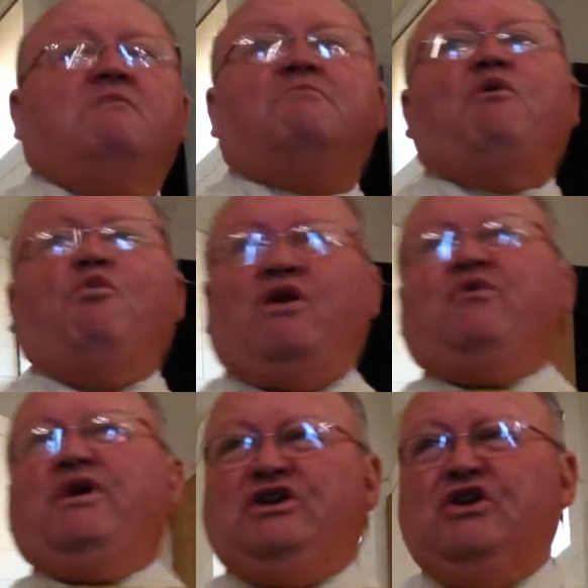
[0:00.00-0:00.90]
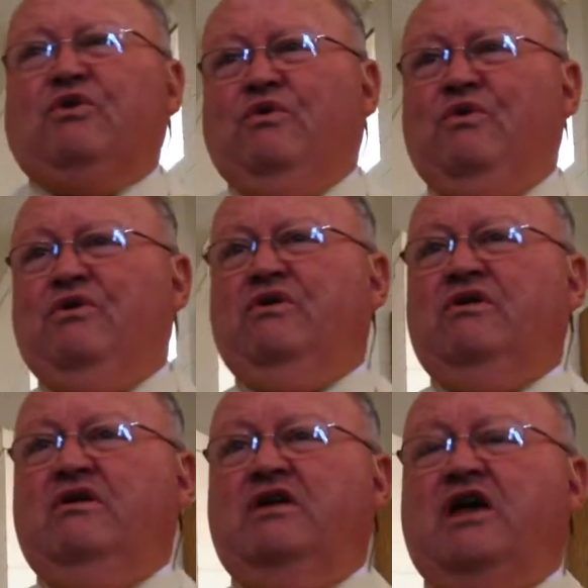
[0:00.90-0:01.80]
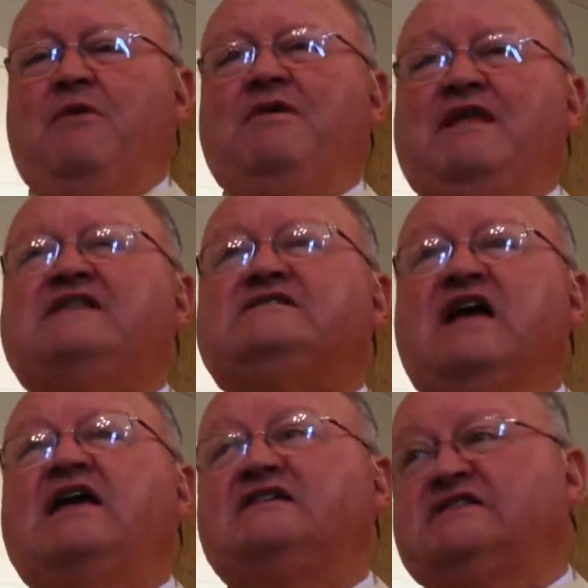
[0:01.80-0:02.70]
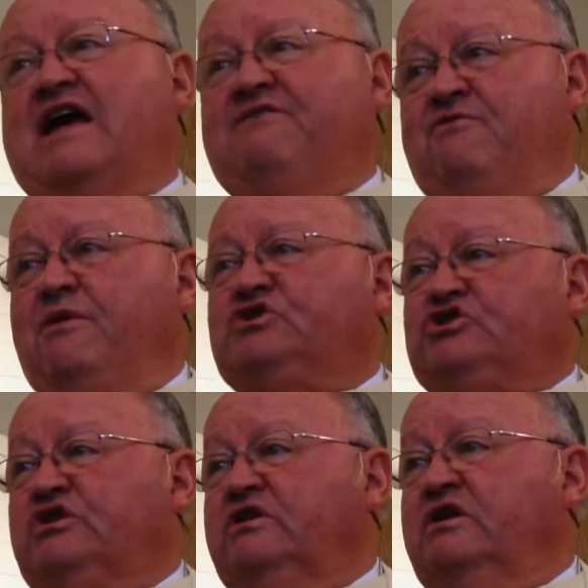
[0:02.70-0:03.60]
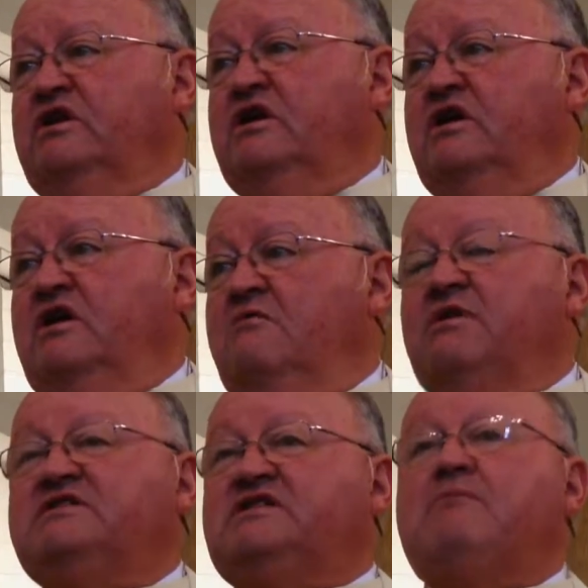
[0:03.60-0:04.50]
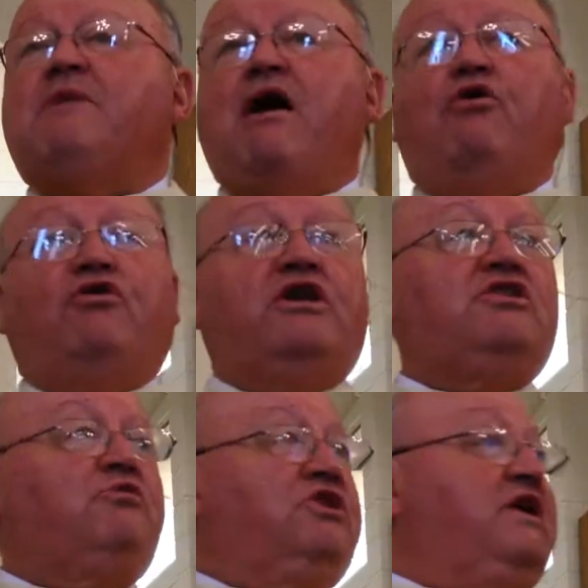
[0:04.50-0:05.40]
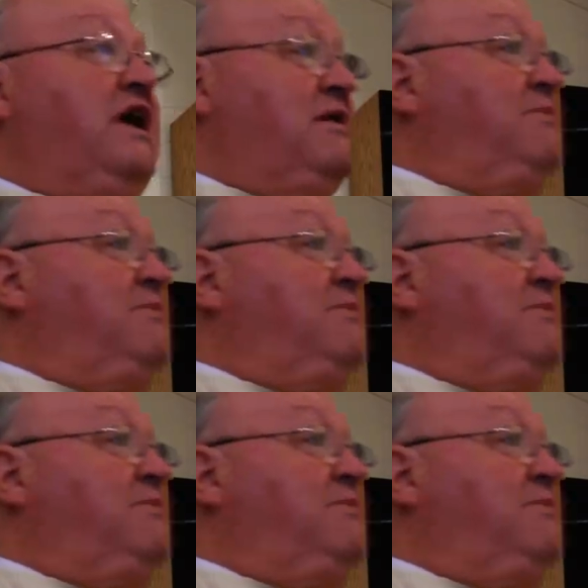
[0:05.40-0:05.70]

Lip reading: But what do? I mean, it's nice to have a mission, but somehow or another, when you get a